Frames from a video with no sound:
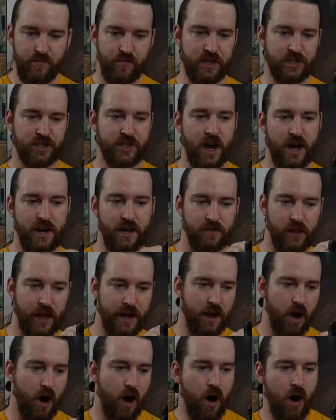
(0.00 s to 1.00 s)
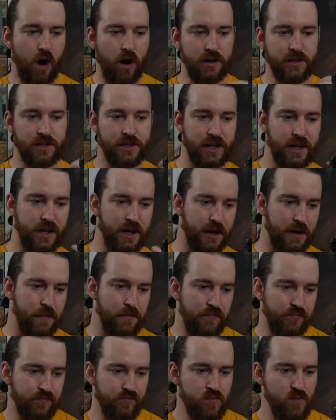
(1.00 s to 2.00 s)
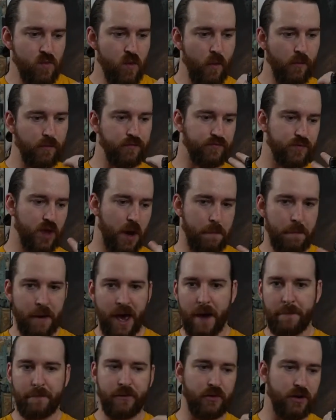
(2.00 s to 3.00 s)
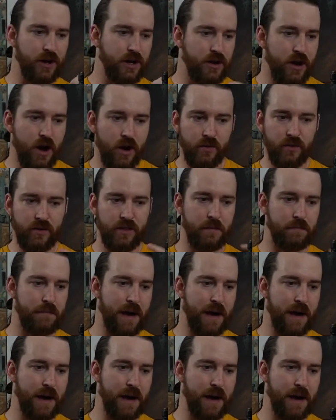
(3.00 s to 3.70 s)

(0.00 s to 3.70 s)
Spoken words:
this kind of like haunting peppery note in the